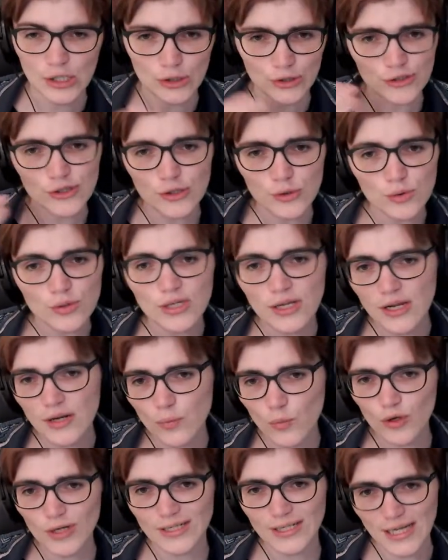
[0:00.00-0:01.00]
you need
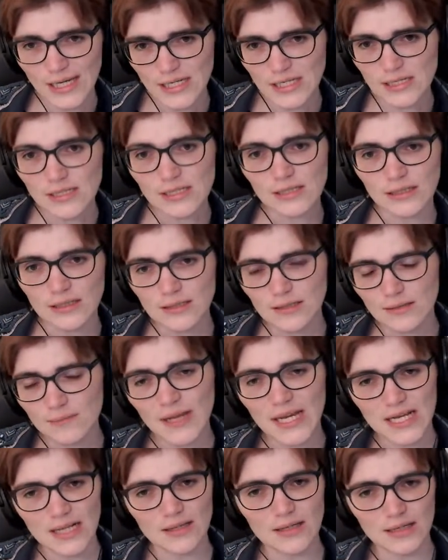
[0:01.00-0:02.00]
more data to
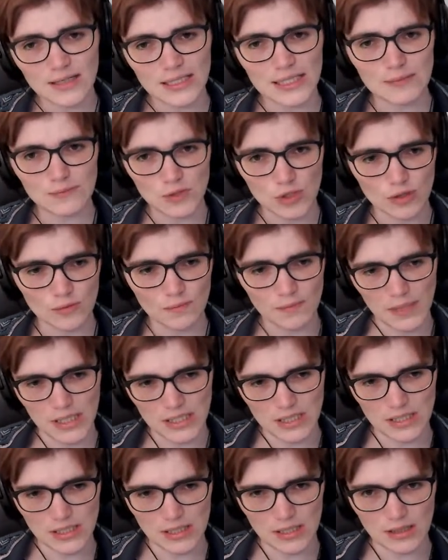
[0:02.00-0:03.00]
make the claims you're
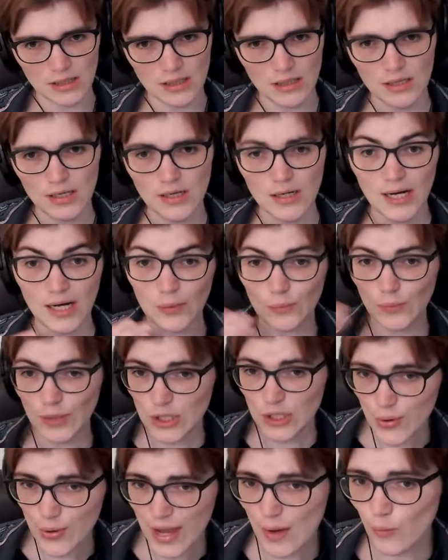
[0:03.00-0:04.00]
making. And when
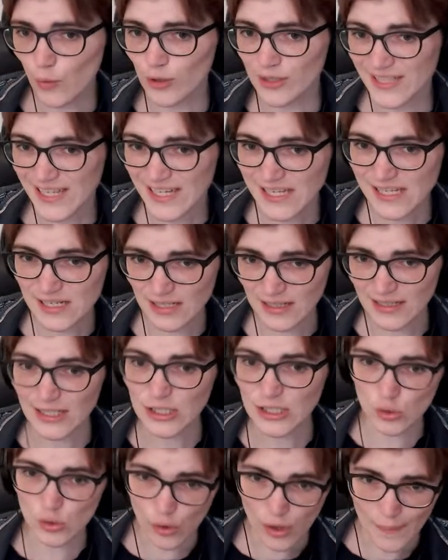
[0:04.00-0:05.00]
you get more data,
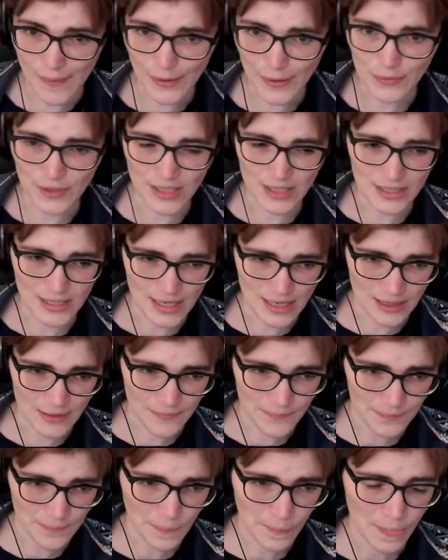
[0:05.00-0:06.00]
let's talk about it again.
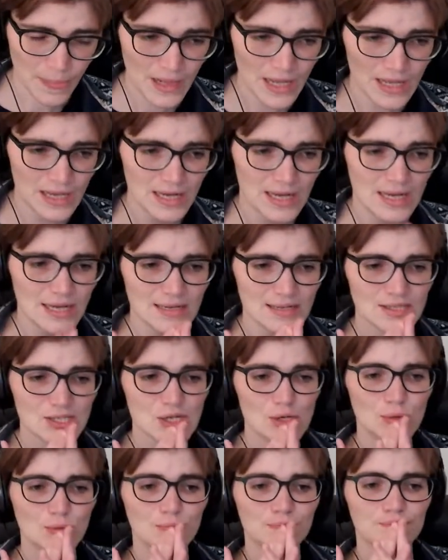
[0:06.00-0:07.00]

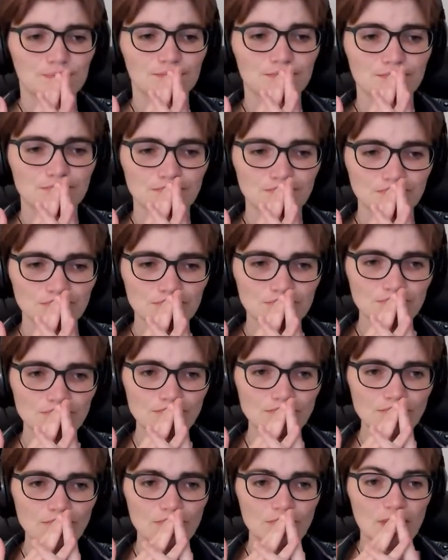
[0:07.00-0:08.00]
So
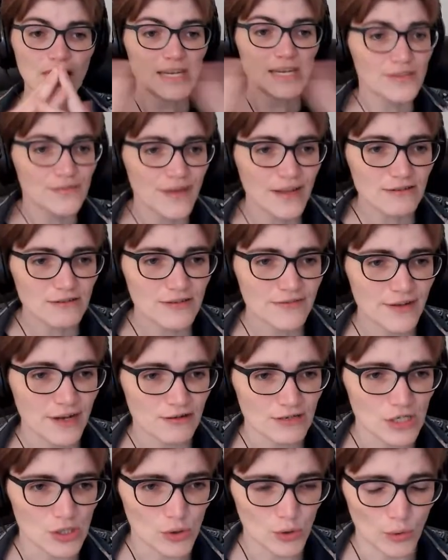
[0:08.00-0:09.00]
it's very,
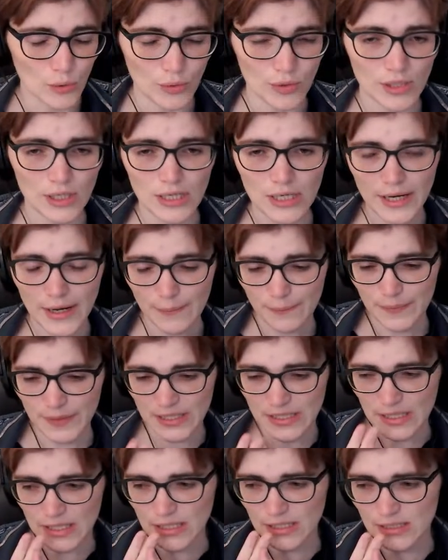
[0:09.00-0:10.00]
very cool,
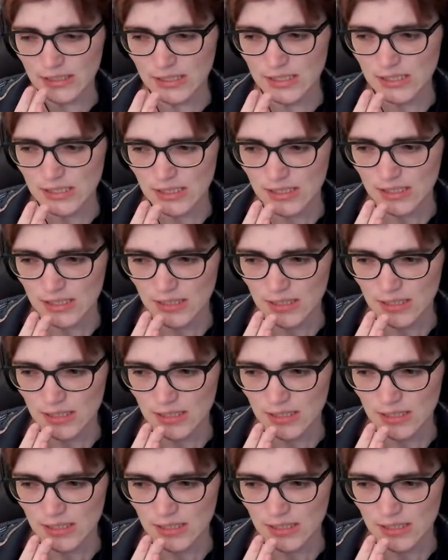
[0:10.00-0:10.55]
because